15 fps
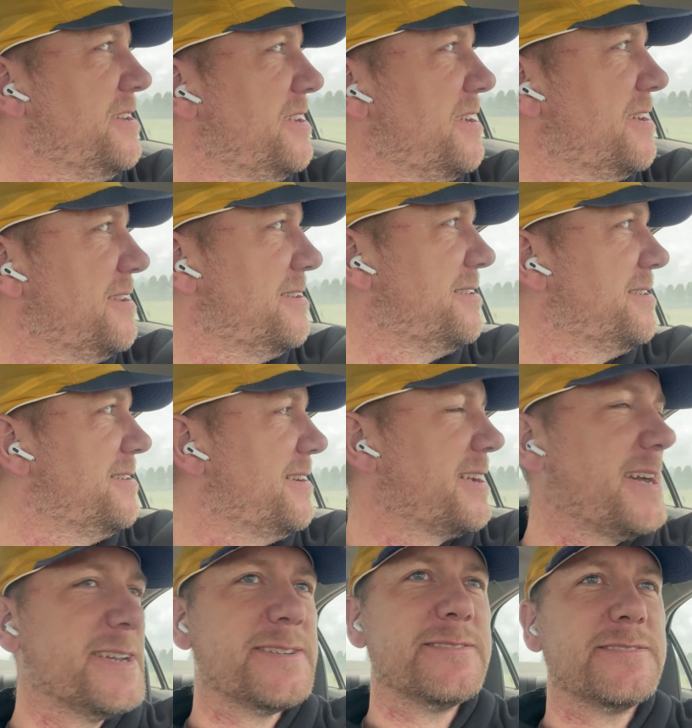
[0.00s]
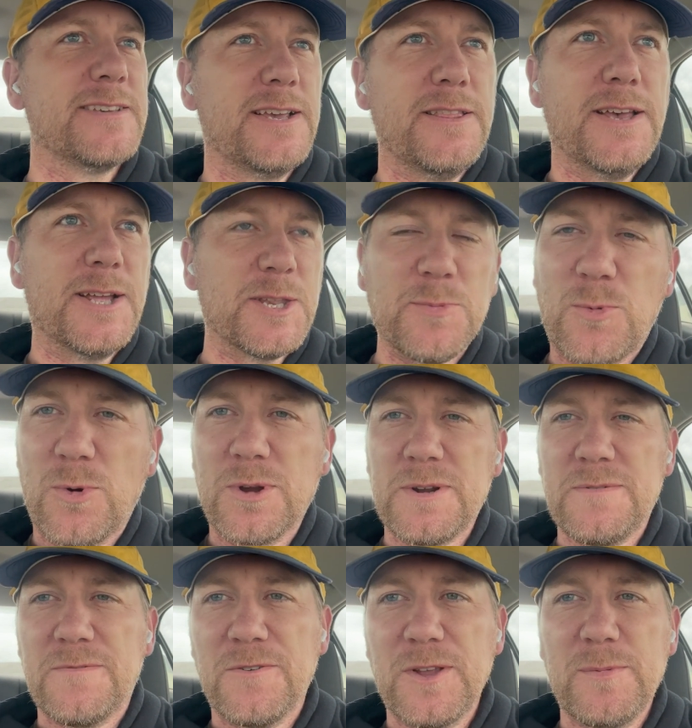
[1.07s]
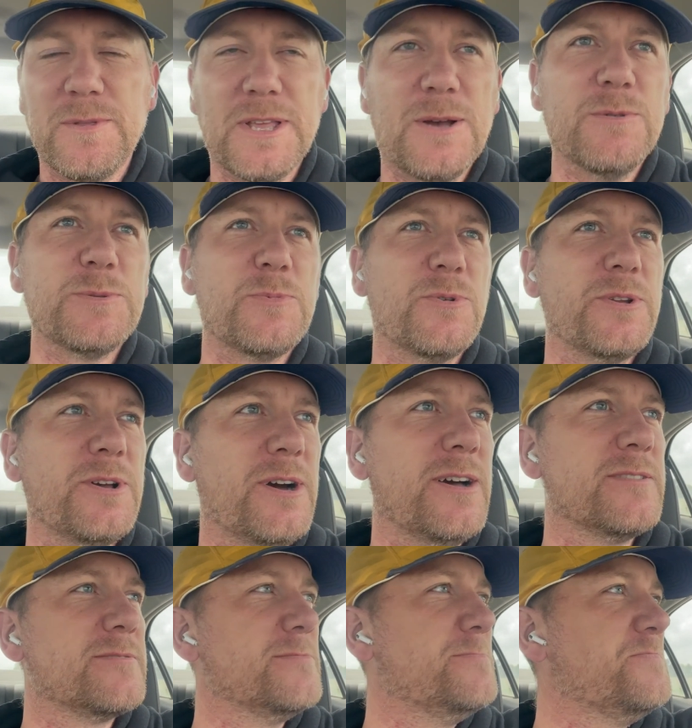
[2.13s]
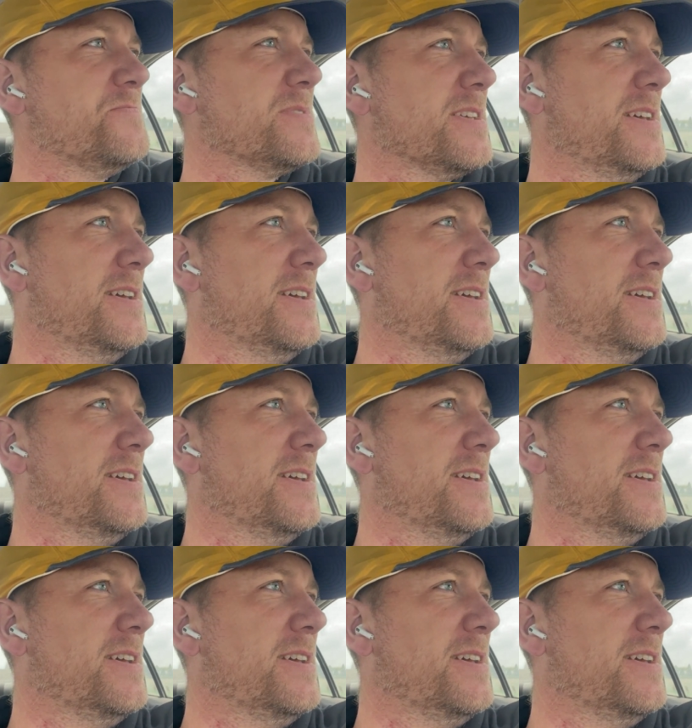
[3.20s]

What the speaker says: And I got to say that to Morgan Freeman. That was pretty awesome.